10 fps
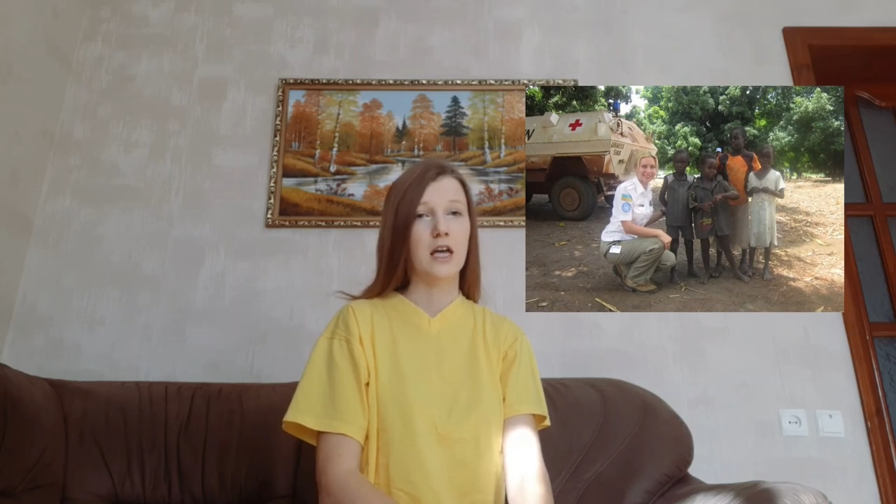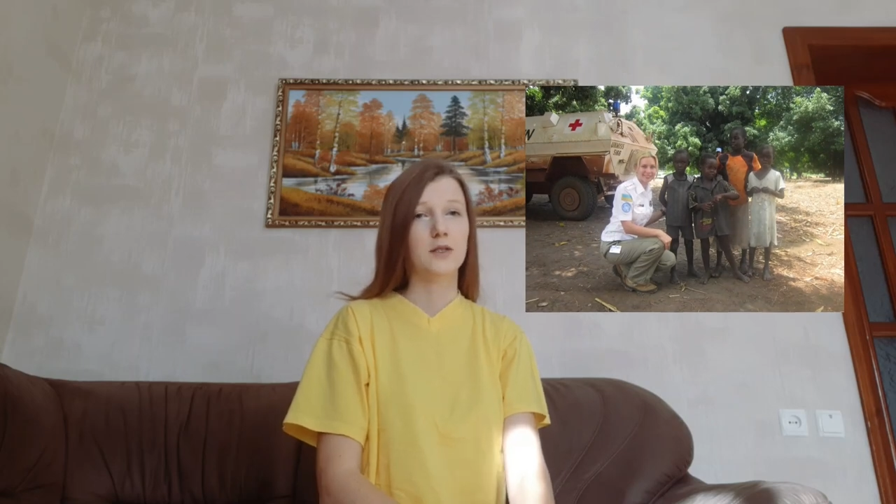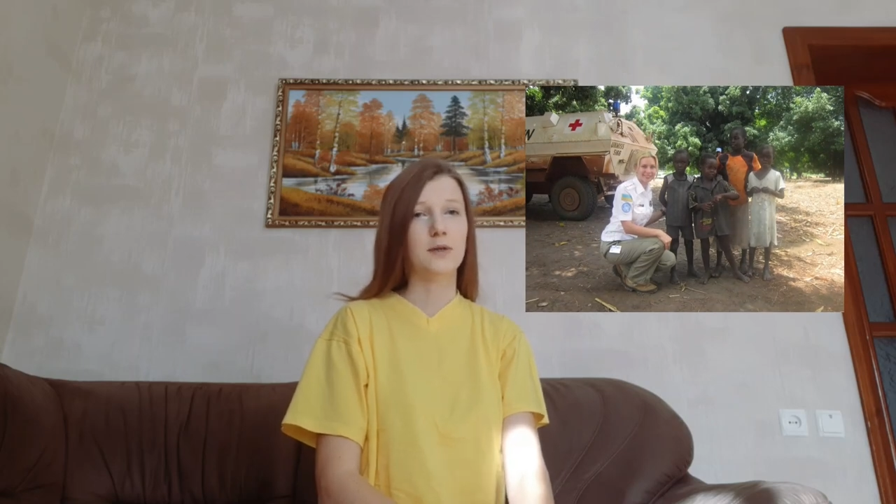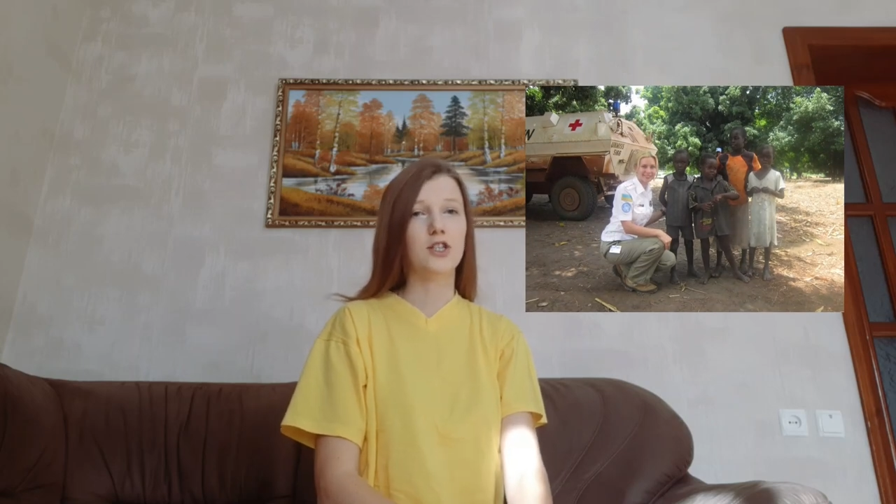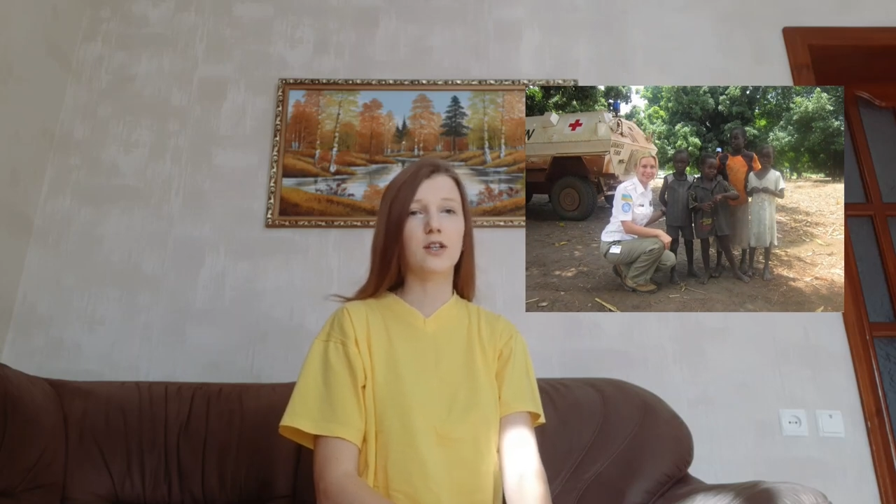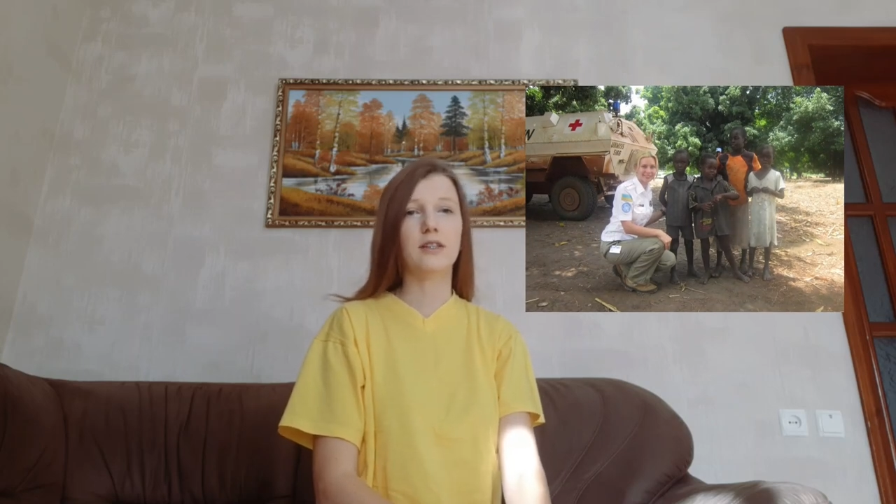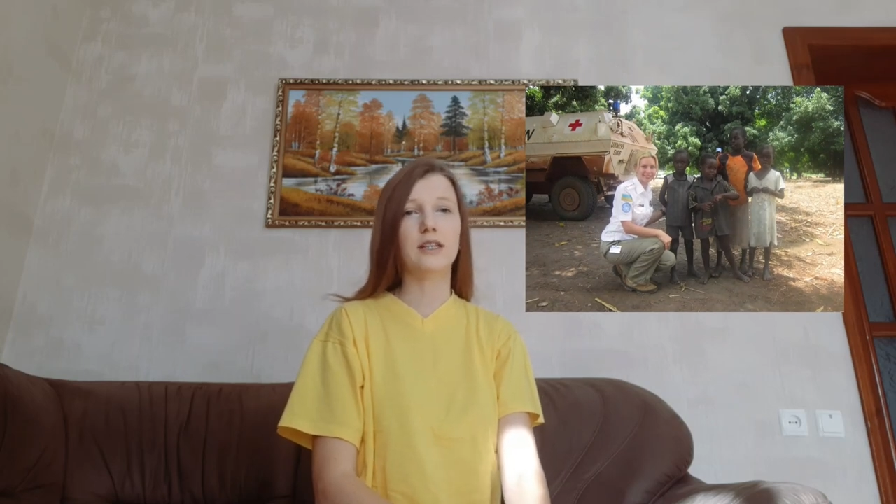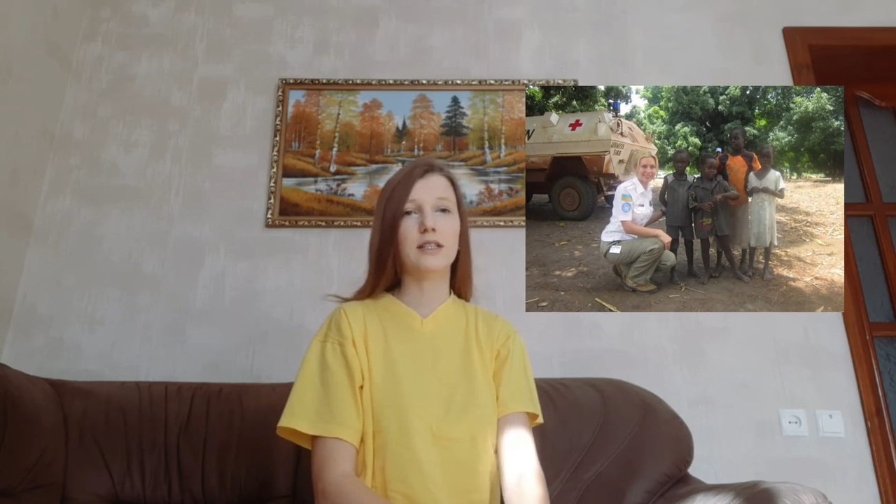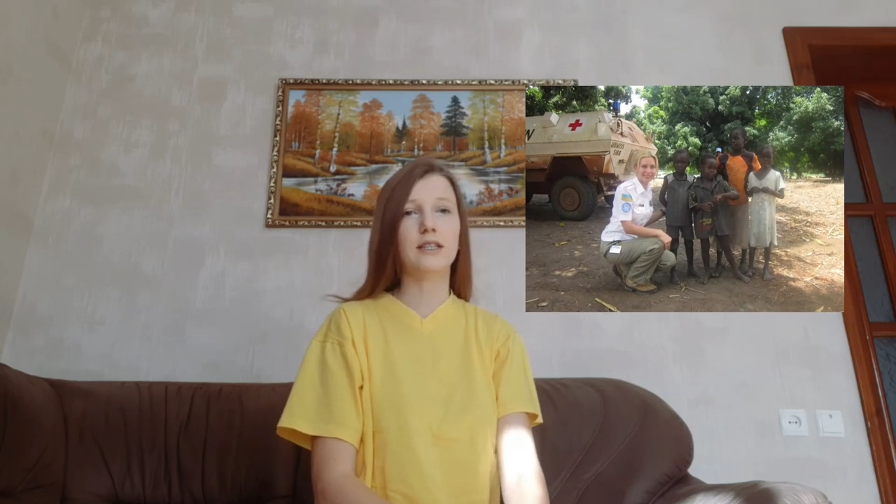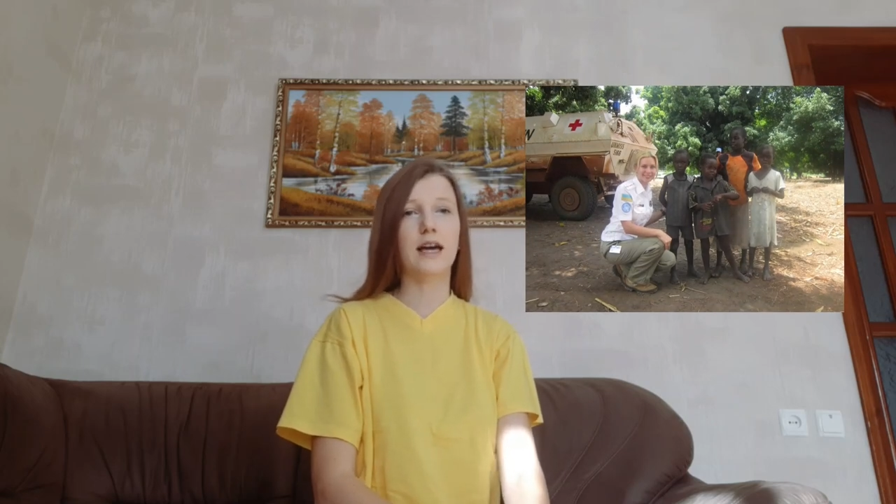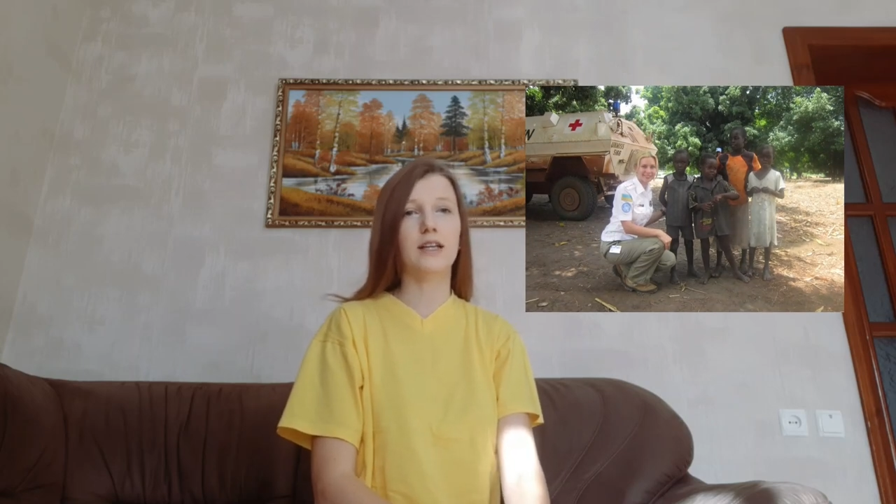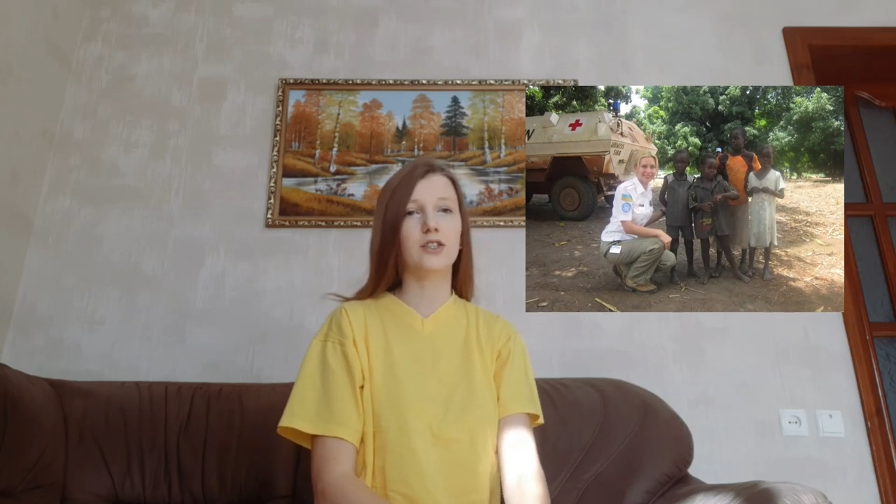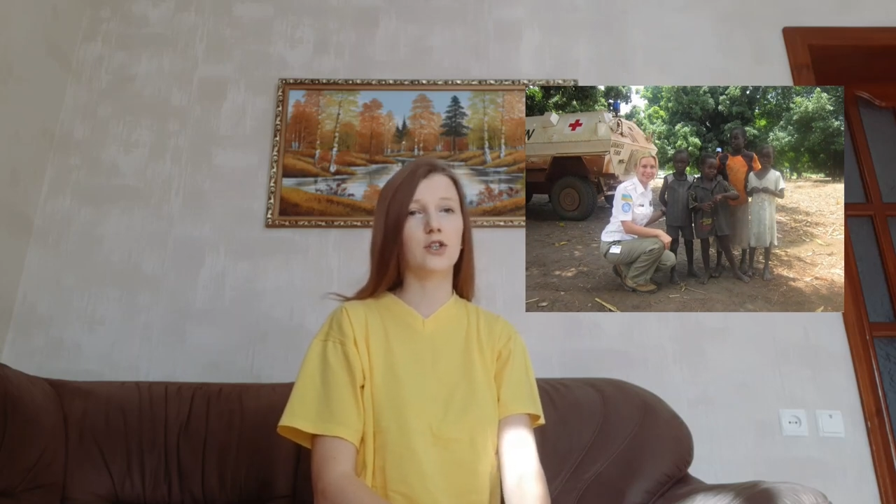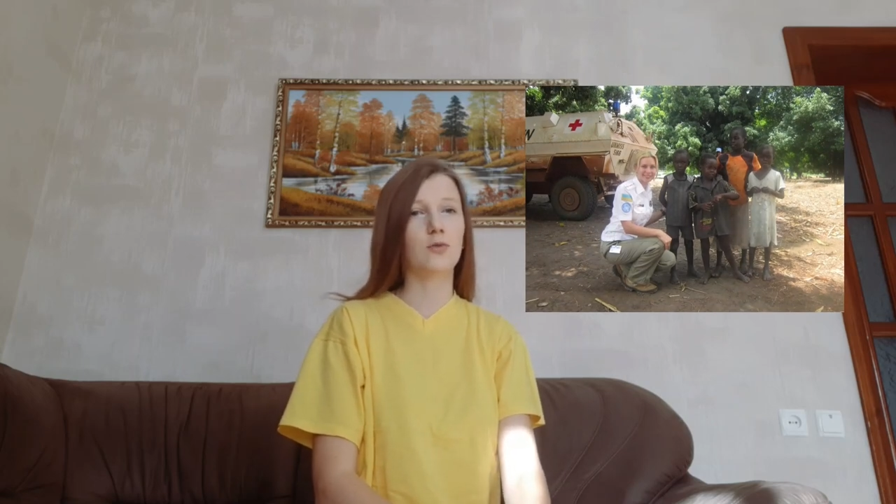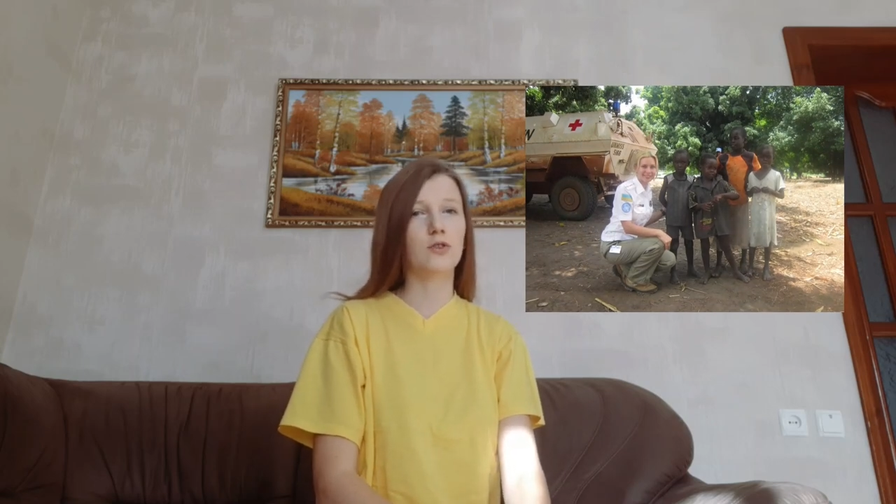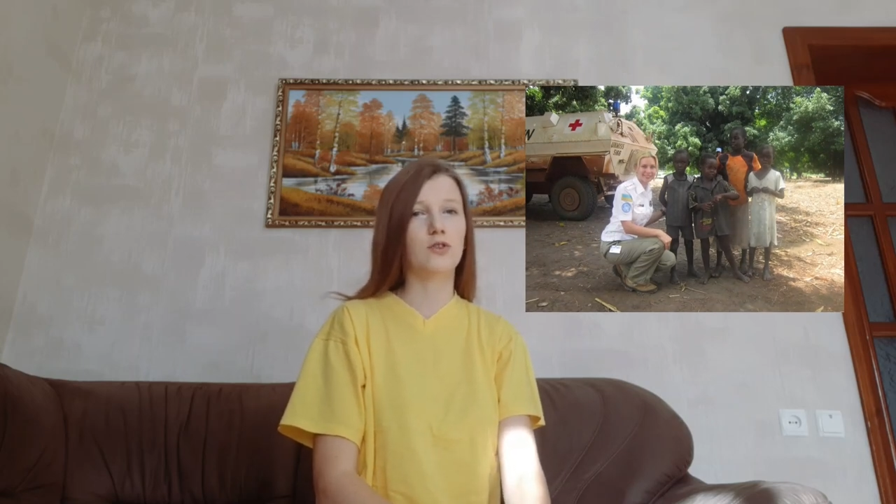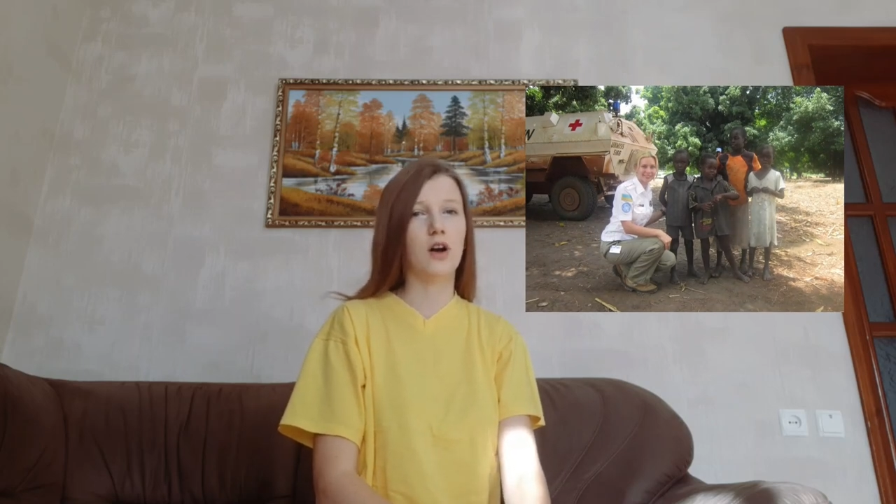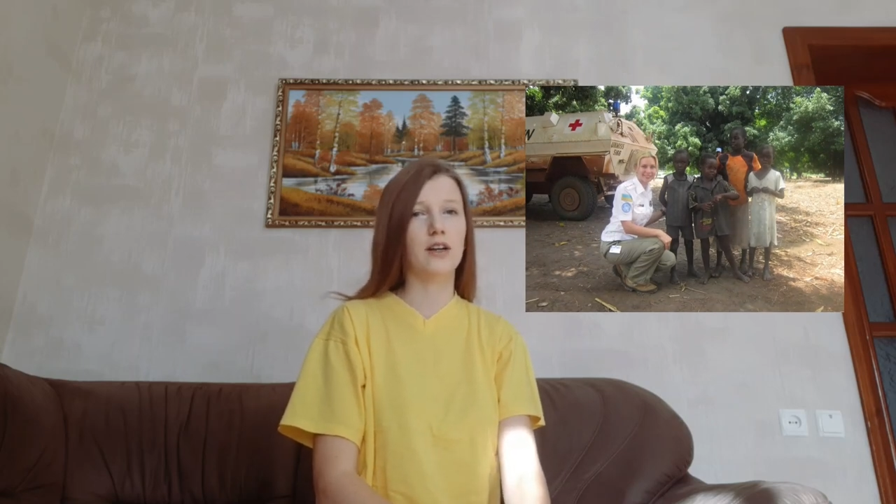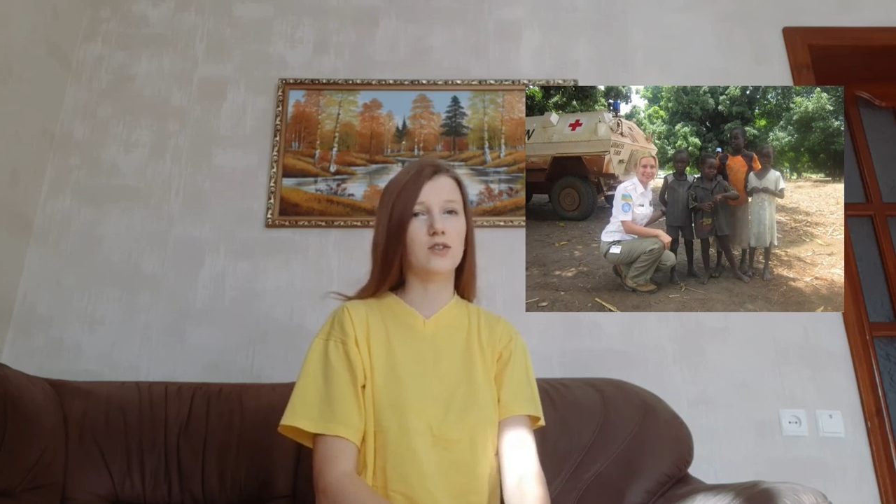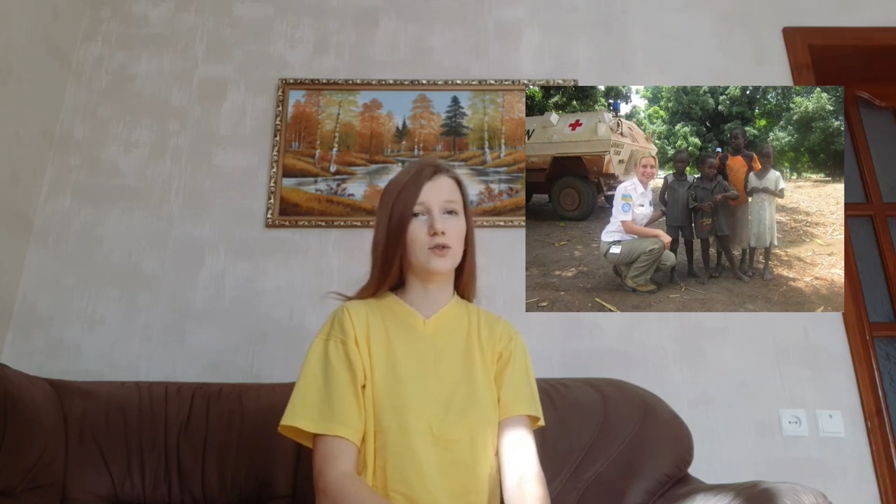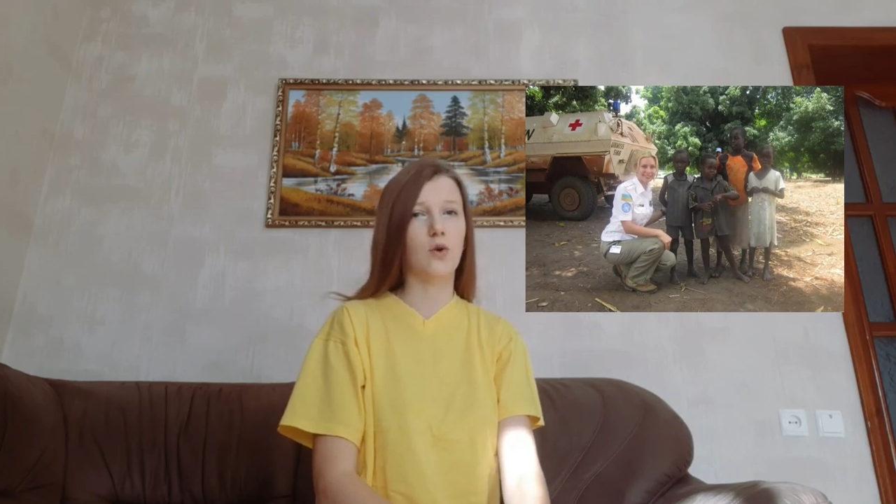special needs and human rights